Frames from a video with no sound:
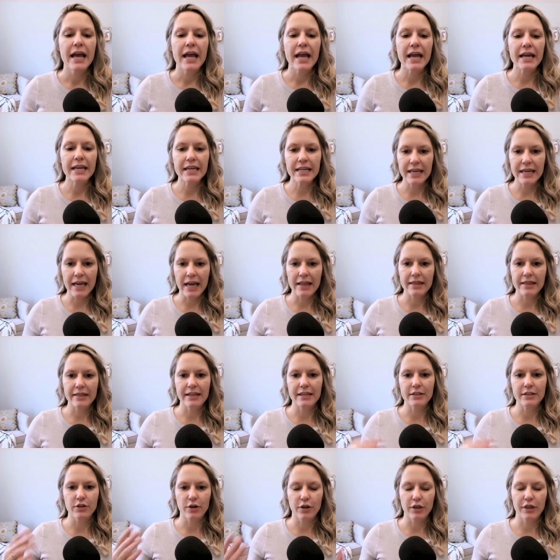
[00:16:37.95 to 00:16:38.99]
And again,
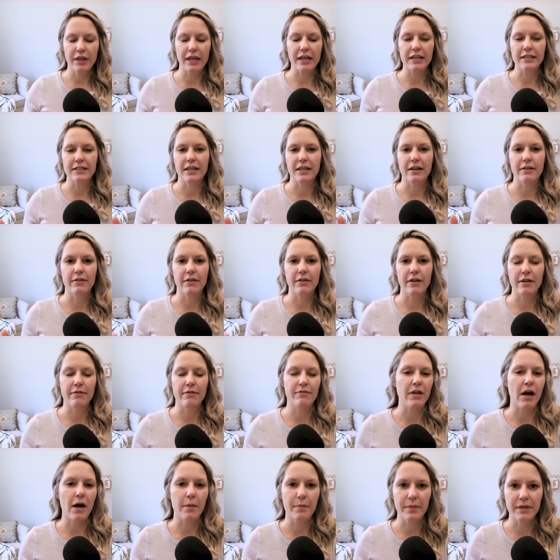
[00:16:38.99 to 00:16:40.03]
these are things that have
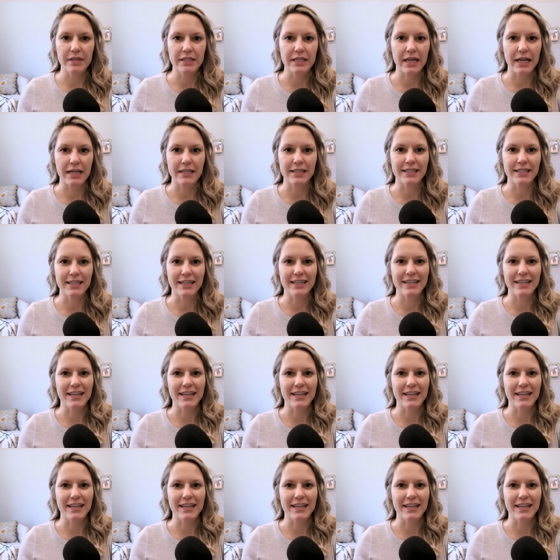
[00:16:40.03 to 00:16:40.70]
not been tested